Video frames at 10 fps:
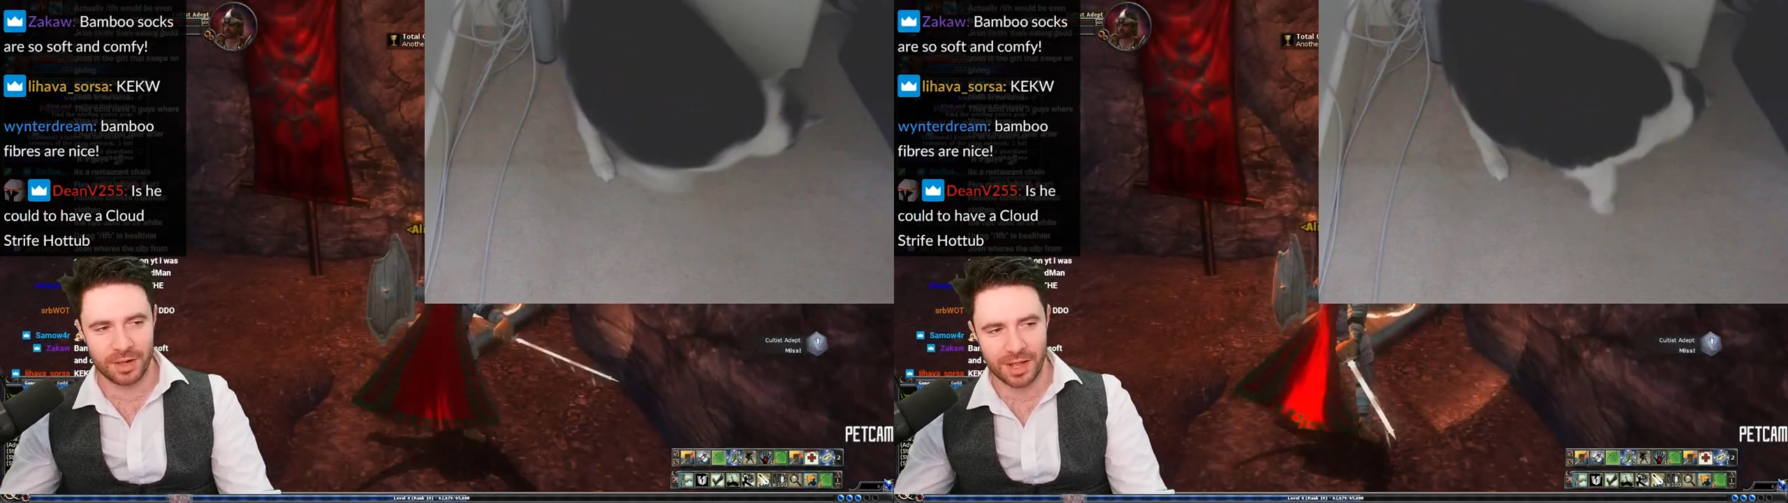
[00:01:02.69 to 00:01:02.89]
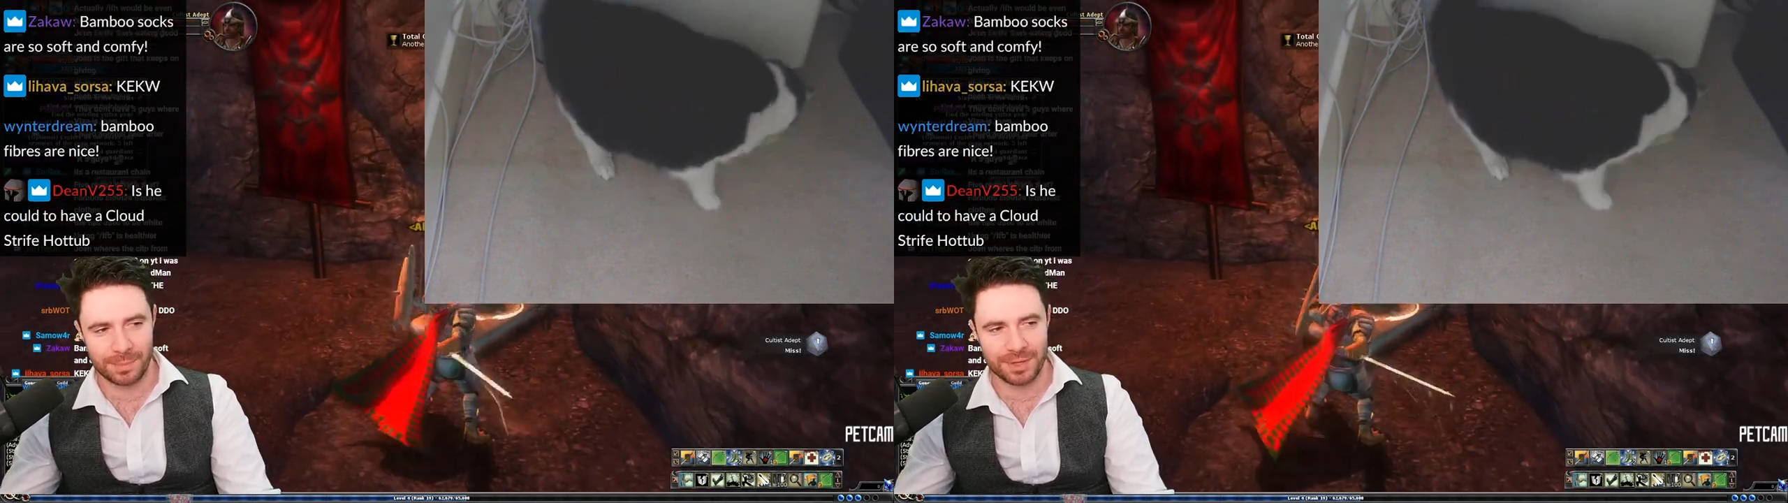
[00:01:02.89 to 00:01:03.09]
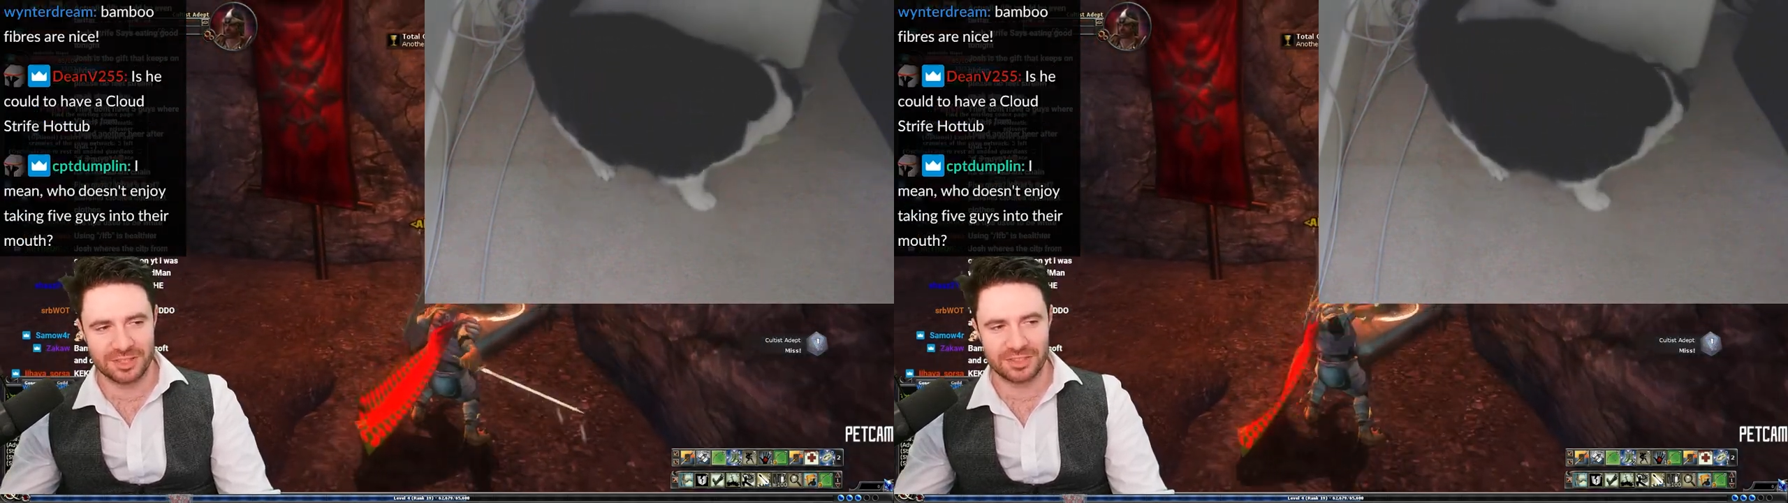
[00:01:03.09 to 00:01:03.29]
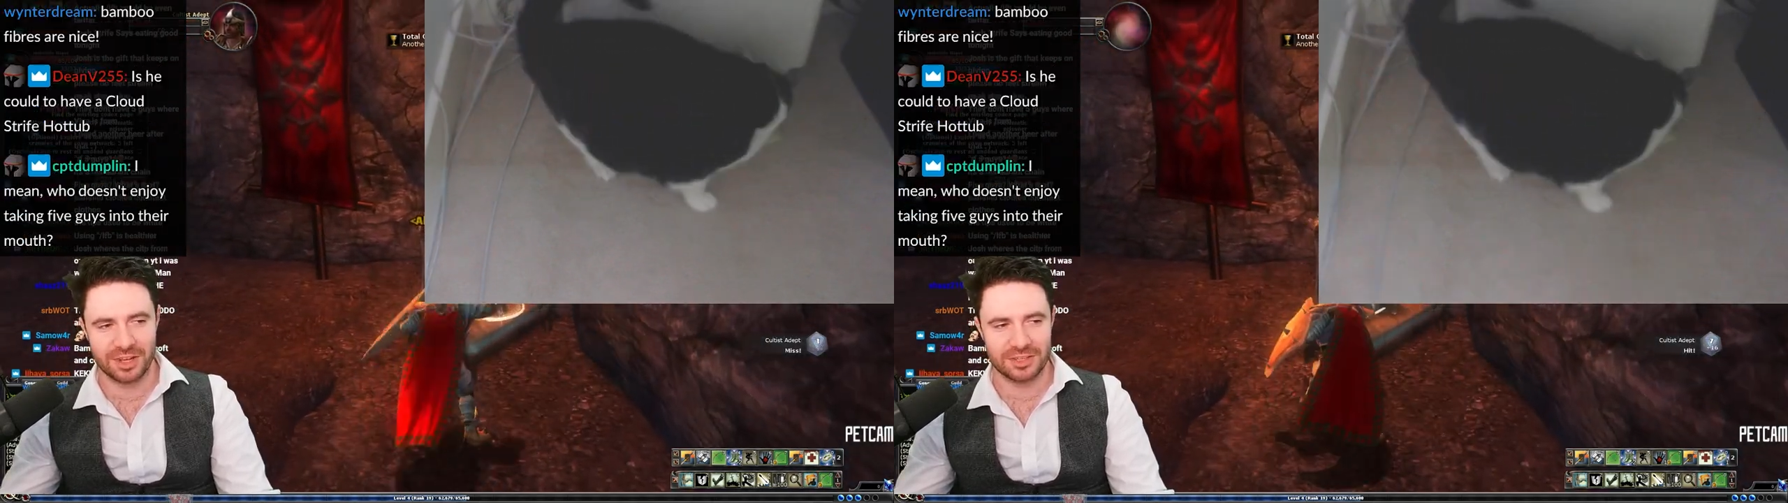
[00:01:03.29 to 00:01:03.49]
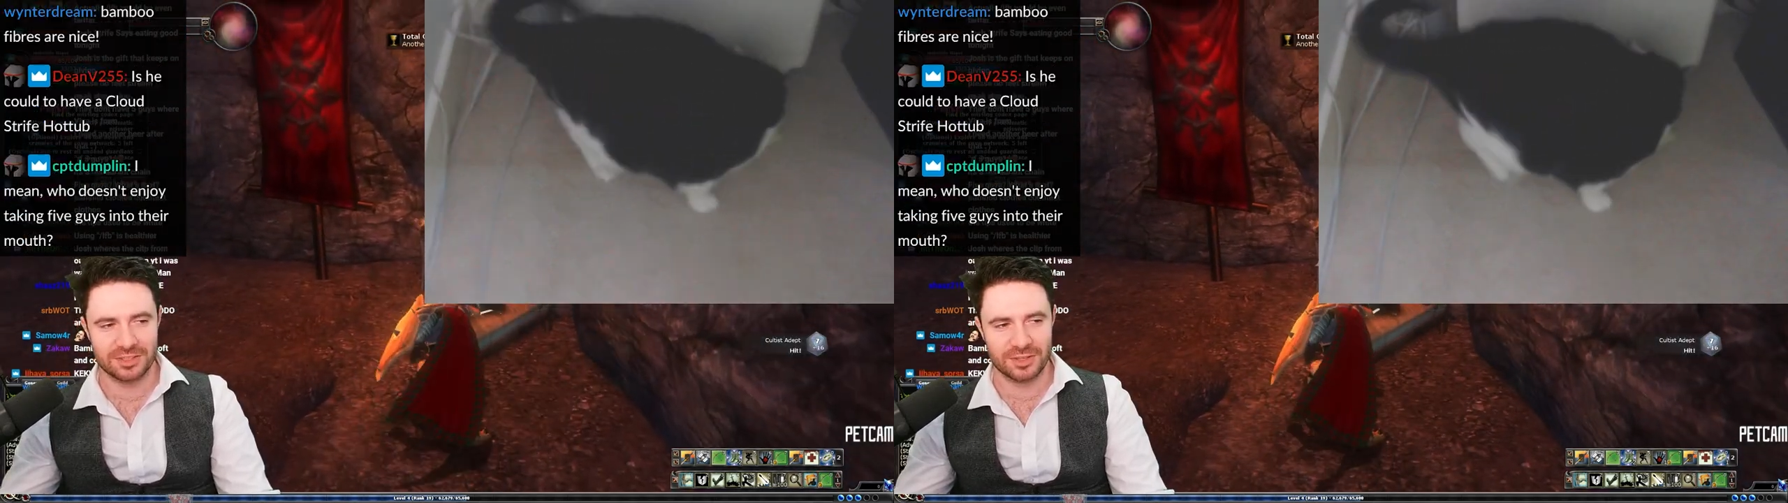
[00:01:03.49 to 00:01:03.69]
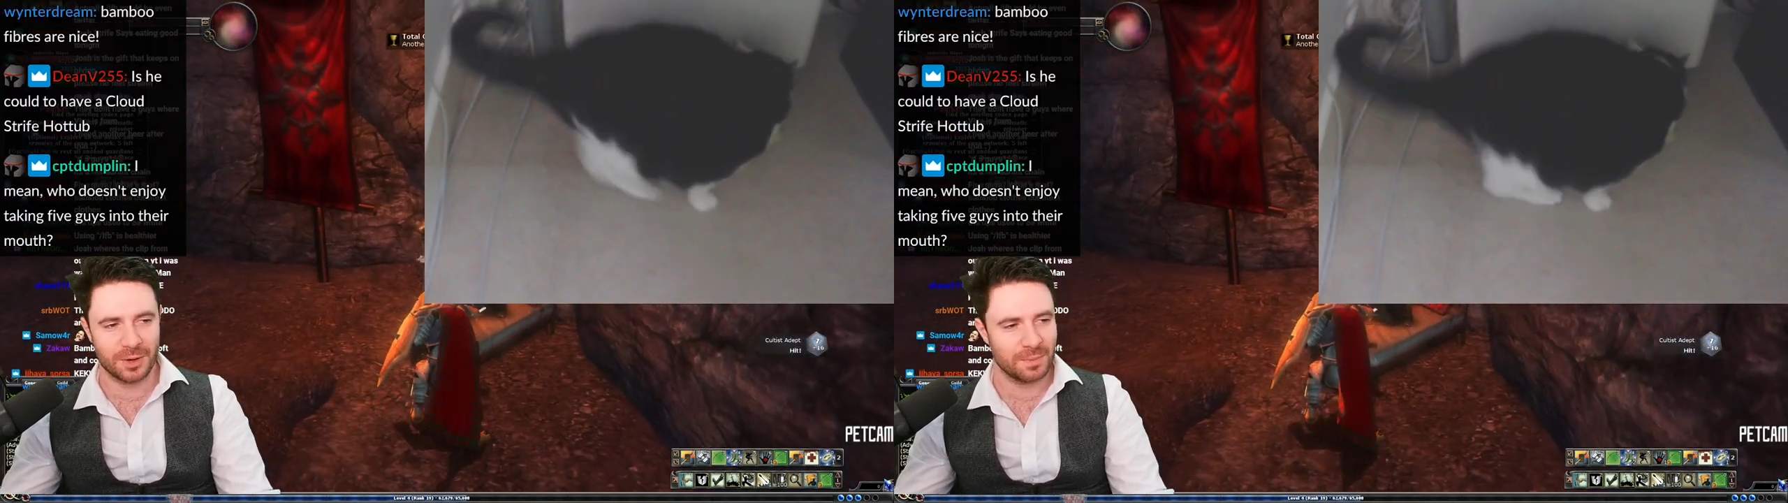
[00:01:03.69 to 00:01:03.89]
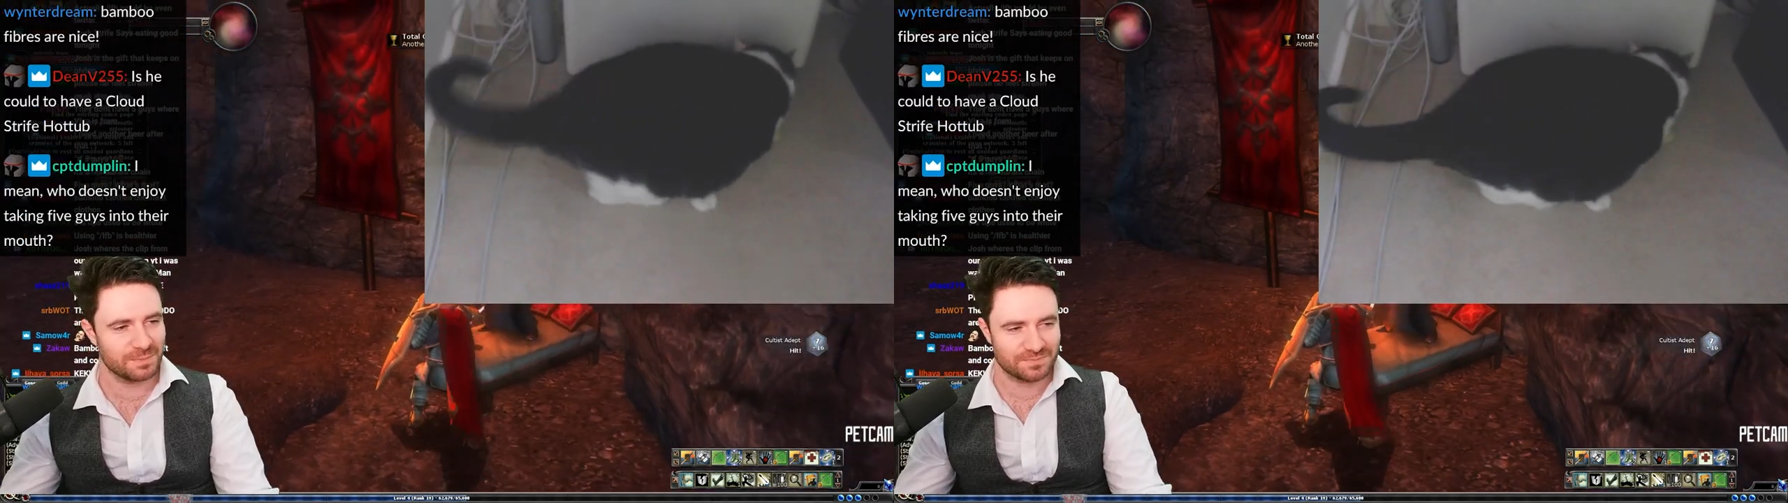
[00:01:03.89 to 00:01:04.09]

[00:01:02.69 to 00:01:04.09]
I'll get a pizza. So,